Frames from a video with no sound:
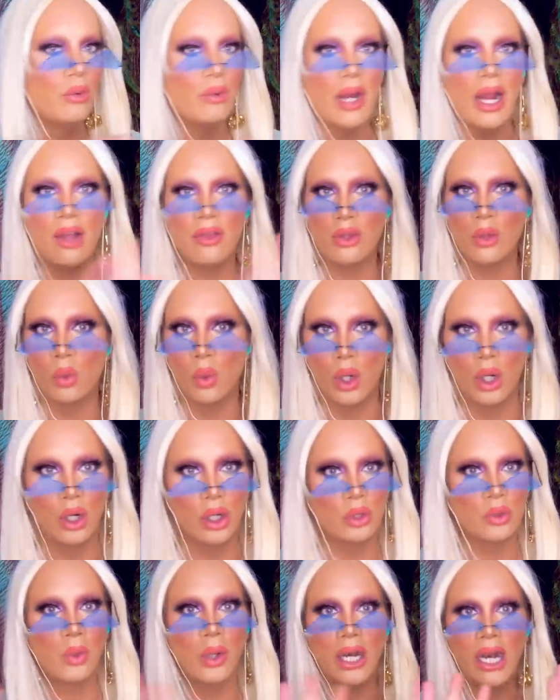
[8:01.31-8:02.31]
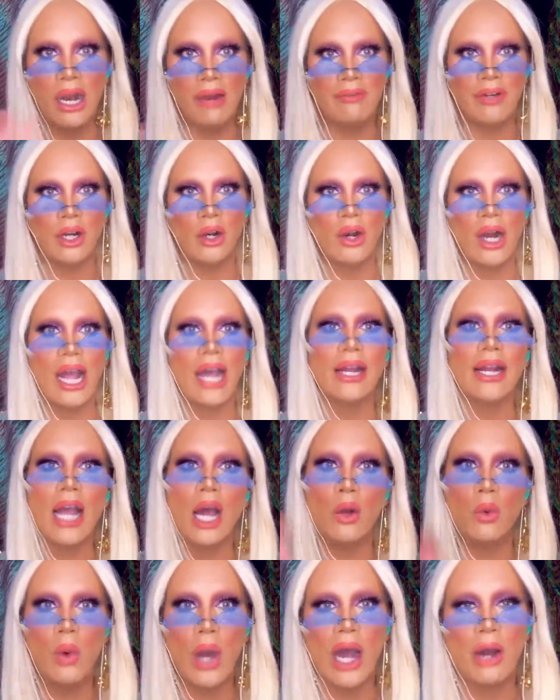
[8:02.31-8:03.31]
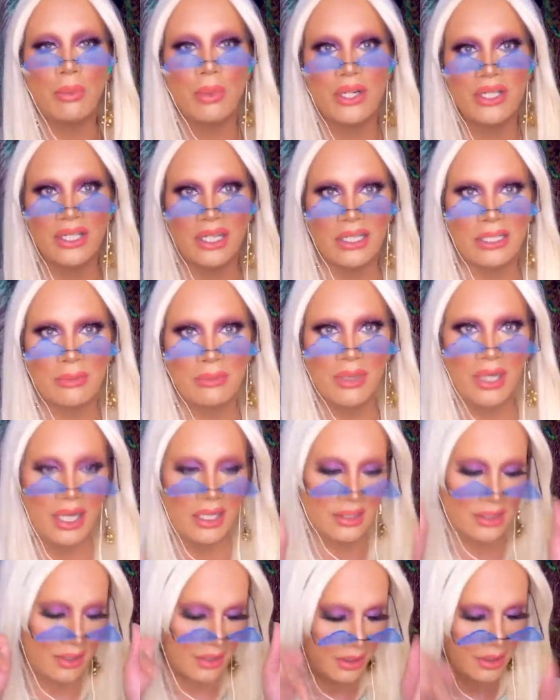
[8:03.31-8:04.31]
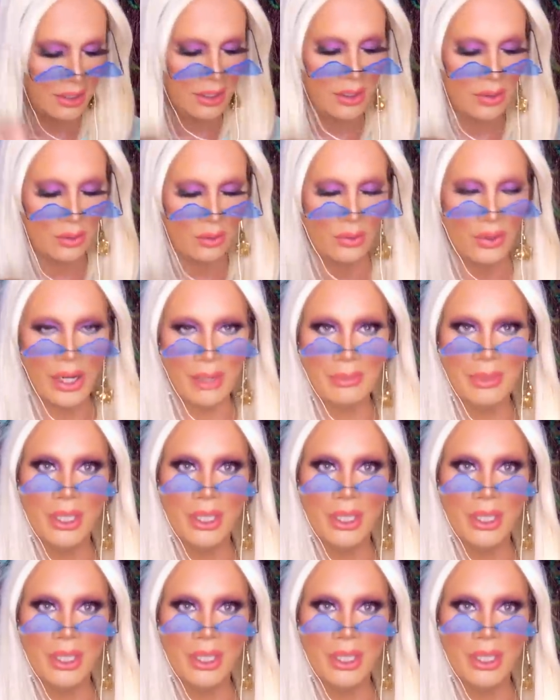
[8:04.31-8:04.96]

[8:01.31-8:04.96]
around the world wherever you're at at WoW Presents Plus, right